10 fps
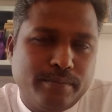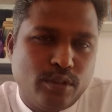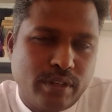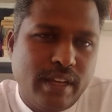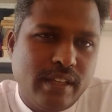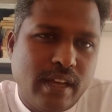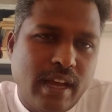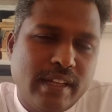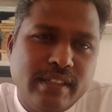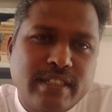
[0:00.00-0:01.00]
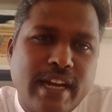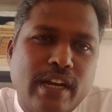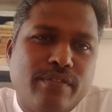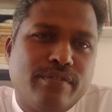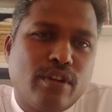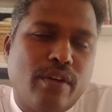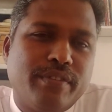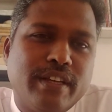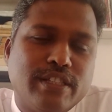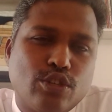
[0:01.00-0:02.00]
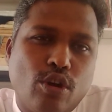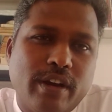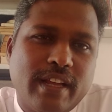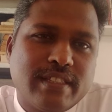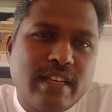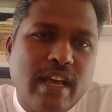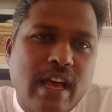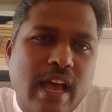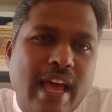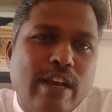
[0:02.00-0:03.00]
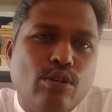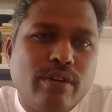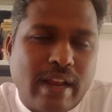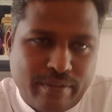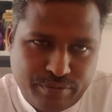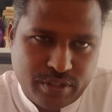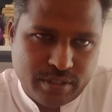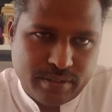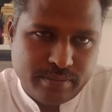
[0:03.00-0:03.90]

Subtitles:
Okay, and this kind of grafting is called as allograft,